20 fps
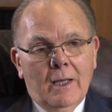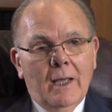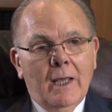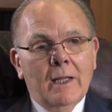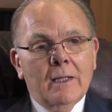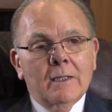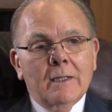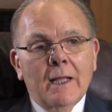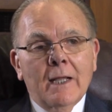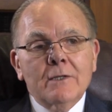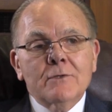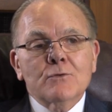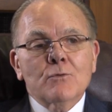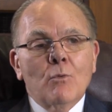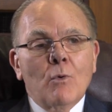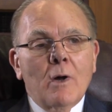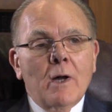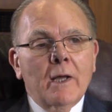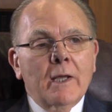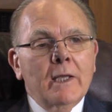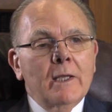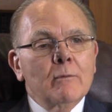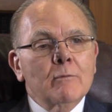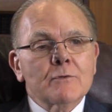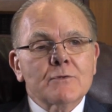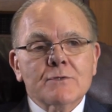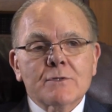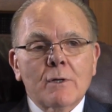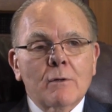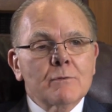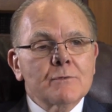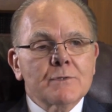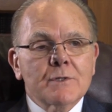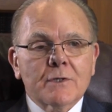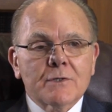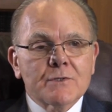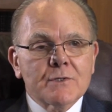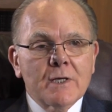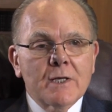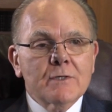And that's why he was so
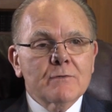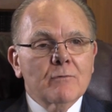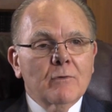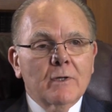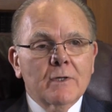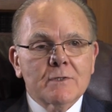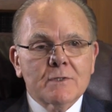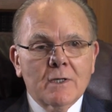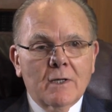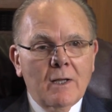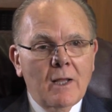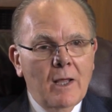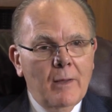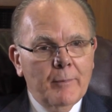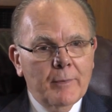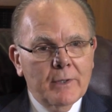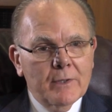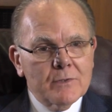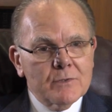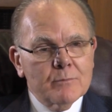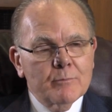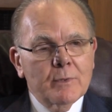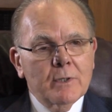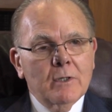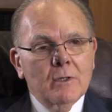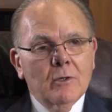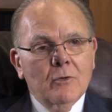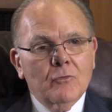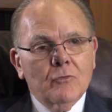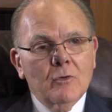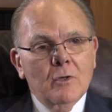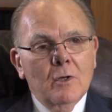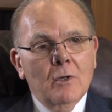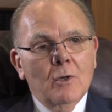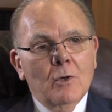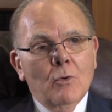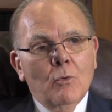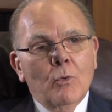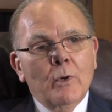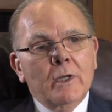successful as a lobbyist, because
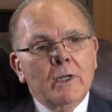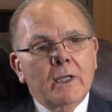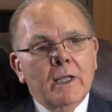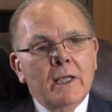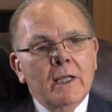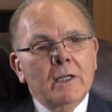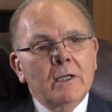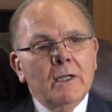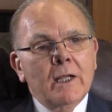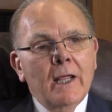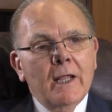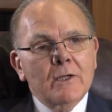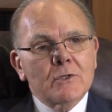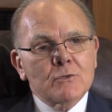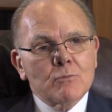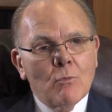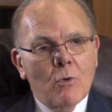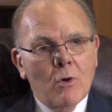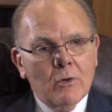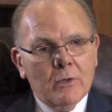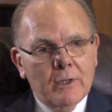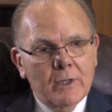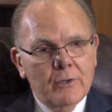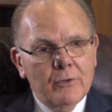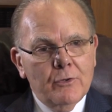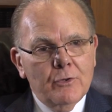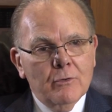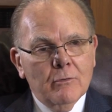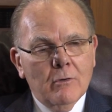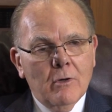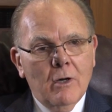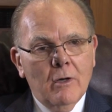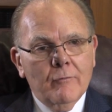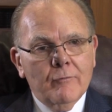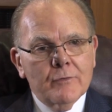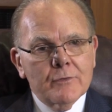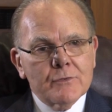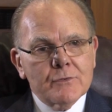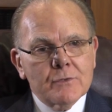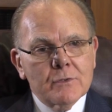when Ken Nance walked into your
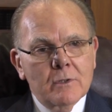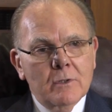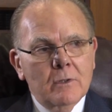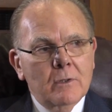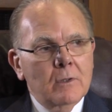office,